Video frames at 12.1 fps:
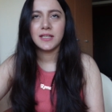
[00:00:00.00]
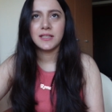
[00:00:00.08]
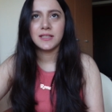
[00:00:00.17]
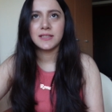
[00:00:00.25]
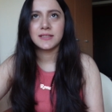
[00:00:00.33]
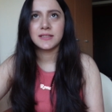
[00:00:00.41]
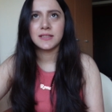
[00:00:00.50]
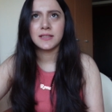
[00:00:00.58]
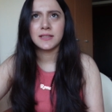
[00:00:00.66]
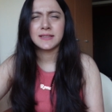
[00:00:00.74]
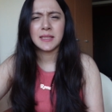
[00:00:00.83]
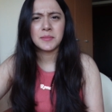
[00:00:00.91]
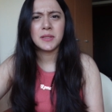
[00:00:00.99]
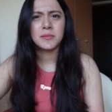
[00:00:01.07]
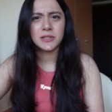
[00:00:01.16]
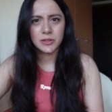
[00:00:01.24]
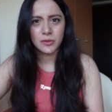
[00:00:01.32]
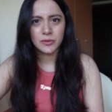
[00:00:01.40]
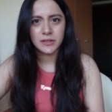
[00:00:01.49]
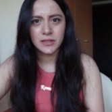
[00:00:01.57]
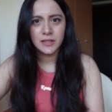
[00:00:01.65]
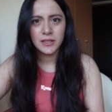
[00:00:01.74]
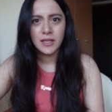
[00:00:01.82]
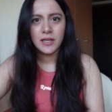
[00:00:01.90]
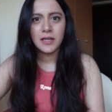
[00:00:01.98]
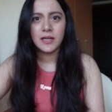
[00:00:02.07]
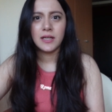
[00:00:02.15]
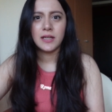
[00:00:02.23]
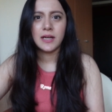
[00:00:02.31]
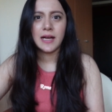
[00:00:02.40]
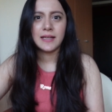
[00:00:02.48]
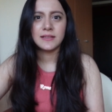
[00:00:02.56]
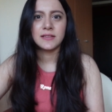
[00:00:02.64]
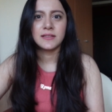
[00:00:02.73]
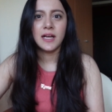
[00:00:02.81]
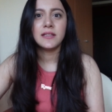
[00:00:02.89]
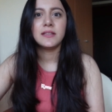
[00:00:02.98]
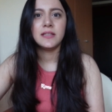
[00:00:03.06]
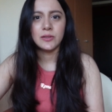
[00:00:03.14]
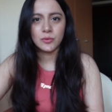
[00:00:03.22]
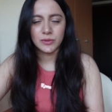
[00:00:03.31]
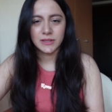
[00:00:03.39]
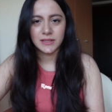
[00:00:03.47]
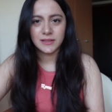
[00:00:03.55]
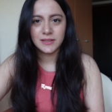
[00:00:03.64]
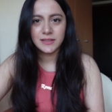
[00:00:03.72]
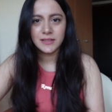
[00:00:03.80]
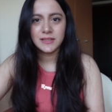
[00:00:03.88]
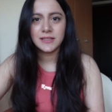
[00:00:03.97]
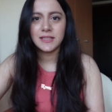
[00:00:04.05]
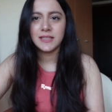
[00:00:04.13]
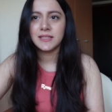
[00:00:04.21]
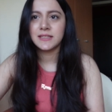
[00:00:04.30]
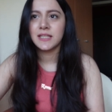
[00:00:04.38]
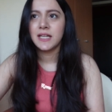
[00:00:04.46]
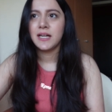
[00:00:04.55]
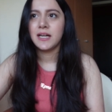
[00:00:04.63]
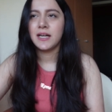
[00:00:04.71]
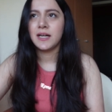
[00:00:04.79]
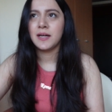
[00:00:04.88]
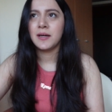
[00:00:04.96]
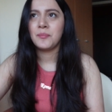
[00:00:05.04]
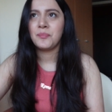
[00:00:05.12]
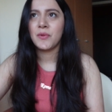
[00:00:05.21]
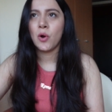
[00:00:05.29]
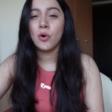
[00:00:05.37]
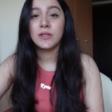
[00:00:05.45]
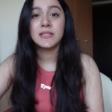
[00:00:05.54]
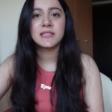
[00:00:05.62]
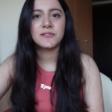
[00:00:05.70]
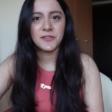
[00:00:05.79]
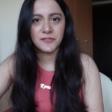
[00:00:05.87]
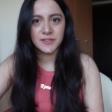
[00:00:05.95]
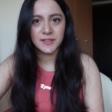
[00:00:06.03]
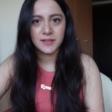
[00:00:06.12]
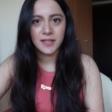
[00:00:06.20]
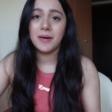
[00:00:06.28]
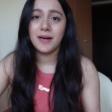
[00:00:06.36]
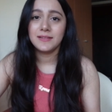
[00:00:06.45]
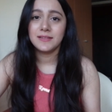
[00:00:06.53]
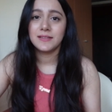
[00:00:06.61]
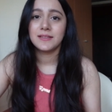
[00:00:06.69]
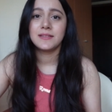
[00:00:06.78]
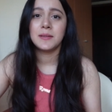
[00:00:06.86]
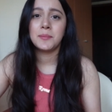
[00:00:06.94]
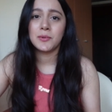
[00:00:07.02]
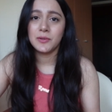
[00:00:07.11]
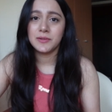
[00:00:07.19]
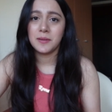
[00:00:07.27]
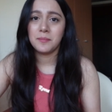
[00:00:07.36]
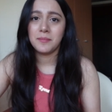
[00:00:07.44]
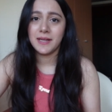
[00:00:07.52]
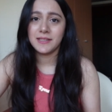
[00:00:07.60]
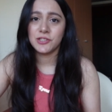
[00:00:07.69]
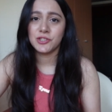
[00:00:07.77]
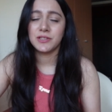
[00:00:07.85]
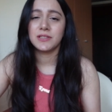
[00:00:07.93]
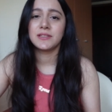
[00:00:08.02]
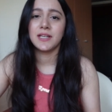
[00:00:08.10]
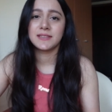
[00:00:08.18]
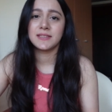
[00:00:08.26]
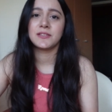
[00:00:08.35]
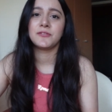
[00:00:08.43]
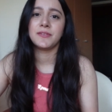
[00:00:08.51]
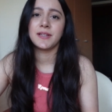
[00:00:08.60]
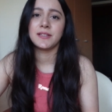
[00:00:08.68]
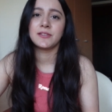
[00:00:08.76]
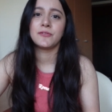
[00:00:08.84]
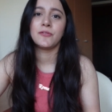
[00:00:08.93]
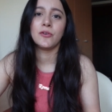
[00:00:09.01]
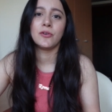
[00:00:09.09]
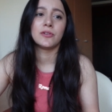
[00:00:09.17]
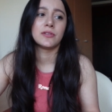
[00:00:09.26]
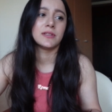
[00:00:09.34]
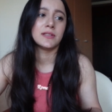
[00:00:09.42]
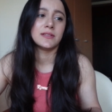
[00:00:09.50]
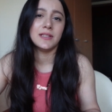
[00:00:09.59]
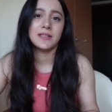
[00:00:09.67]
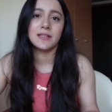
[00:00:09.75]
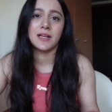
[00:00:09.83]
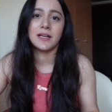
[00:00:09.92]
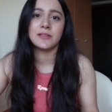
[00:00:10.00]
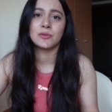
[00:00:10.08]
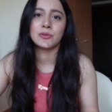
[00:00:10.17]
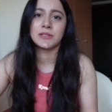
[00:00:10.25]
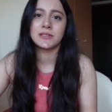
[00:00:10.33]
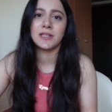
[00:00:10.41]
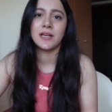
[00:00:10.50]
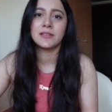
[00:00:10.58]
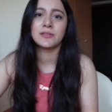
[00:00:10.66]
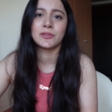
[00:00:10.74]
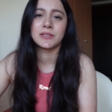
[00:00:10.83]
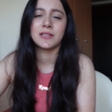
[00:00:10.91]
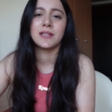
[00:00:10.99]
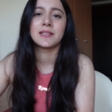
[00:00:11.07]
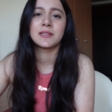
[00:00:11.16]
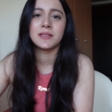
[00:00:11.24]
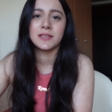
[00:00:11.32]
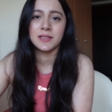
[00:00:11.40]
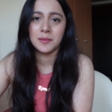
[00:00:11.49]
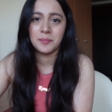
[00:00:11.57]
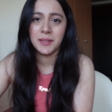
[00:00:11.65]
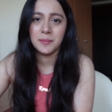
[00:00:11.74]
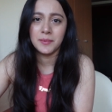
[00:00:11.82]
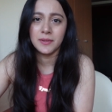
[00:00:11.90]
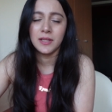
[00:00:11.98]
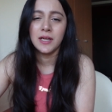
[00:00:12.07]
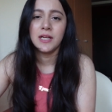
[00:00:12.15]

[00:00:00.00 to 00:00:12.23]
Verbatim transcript: is uh, September 30 uh, and non-EU citizens is um, August 15. But the program manager doesn't wait for the deadline to start to select uh, people.